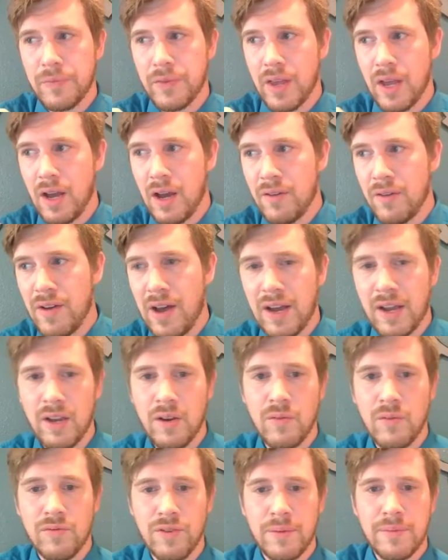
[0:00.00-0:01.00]
a
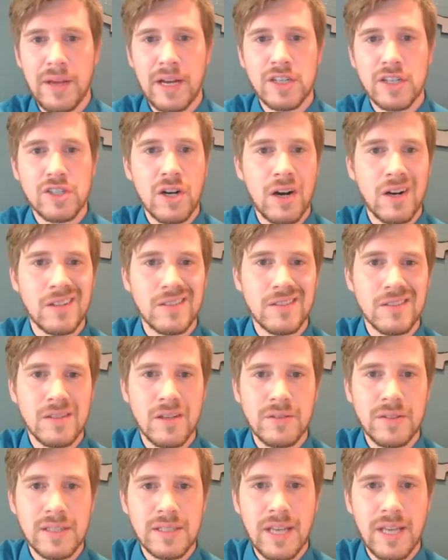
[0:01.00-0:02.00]
value from that chart. So
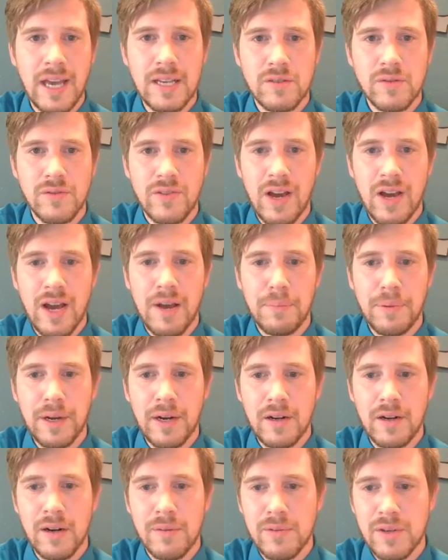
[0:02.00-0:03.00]
in this case, we've got
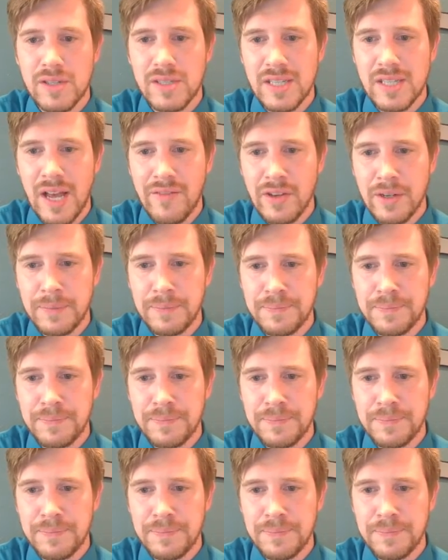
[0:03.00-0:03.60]
player number 7.